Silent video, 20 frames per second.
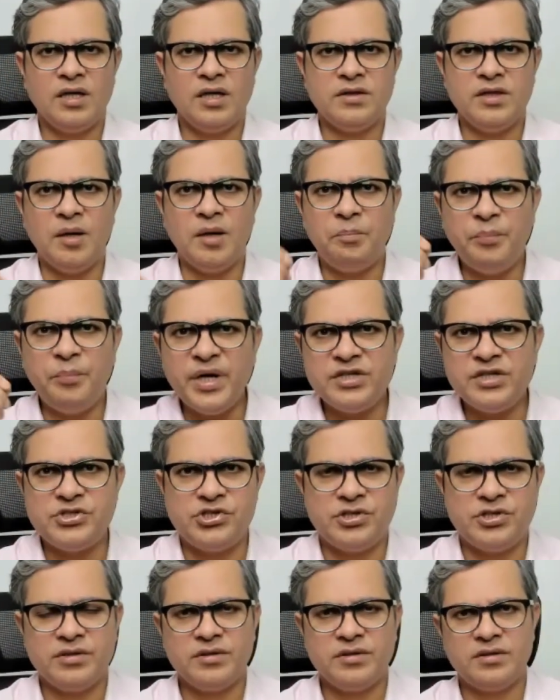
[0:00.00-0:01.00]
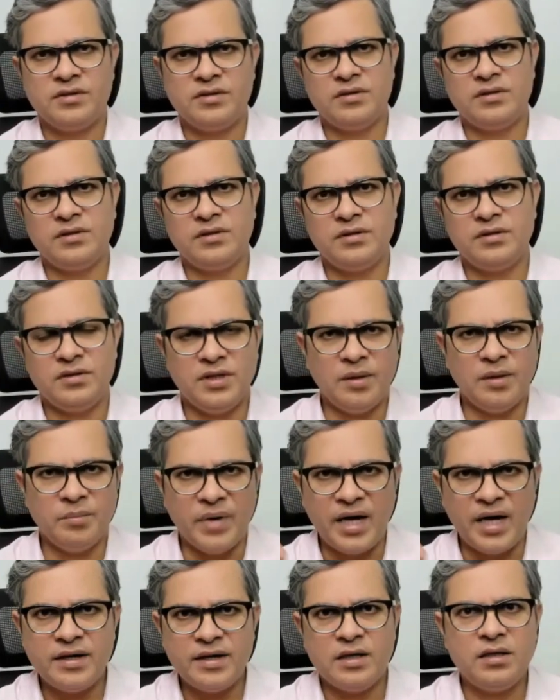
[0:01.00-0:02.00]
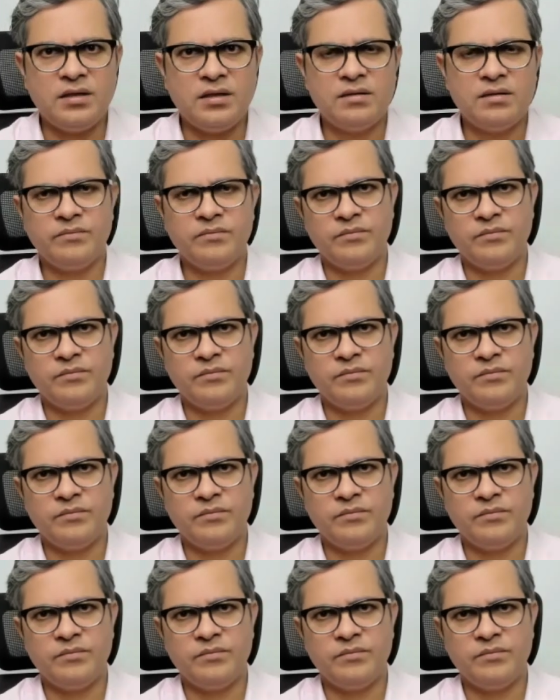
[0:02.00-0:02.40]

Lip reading: the pitch, the manner,